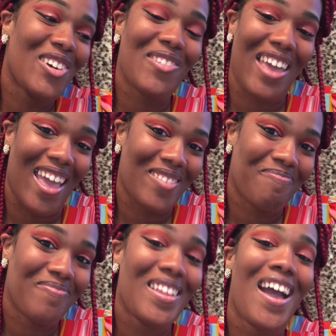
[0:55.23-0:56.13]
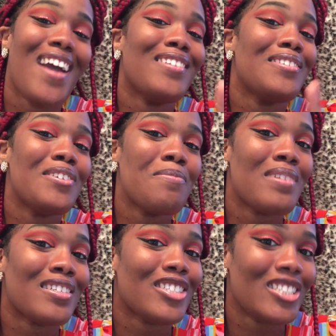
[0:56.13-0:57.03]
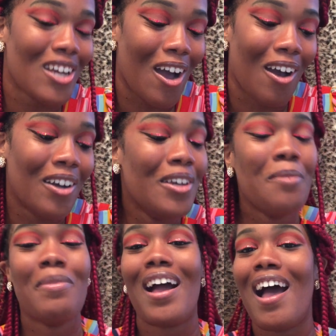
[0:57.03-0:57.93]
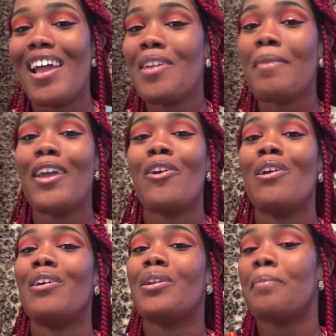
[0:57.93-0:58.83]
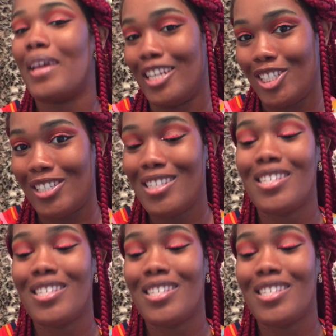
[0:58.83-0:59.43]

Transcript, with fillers: Okay, now I don't know about y'all, but I am a girl on a budget.